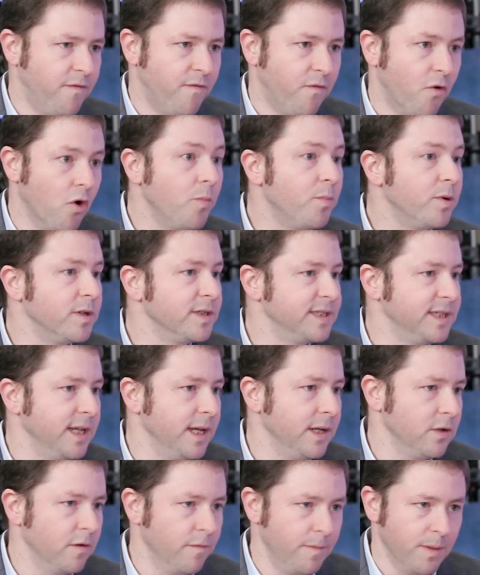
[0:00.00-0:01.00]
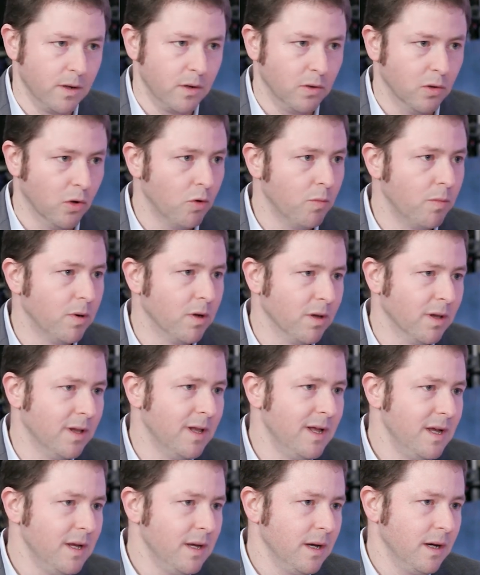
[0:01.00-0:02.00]
4% of the global
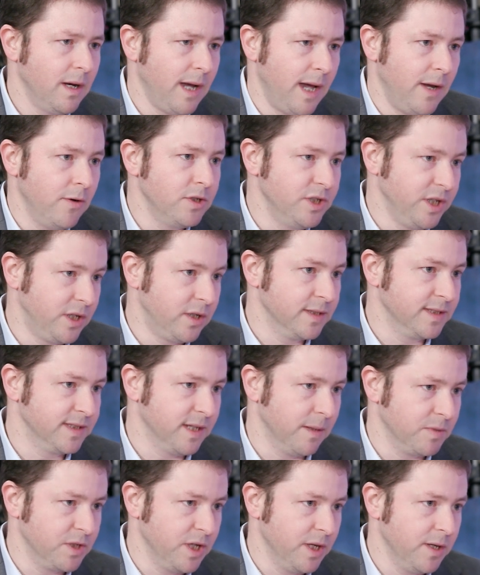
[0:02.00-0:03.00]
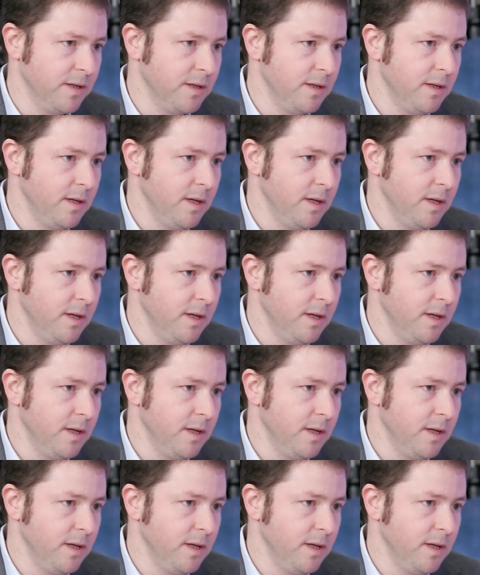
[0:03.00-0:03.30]
energy consumption.